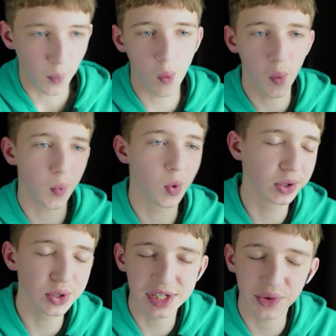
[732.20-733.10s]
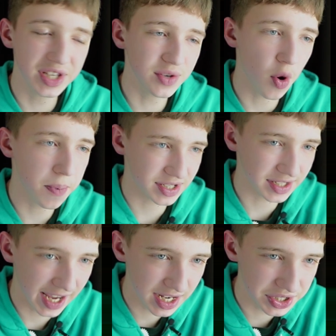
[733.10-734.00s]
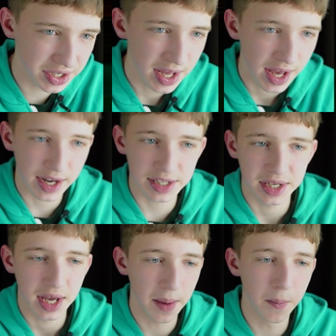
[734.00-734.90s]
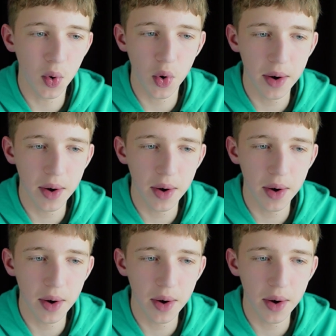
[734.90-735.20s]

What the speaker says: using this representation. It is a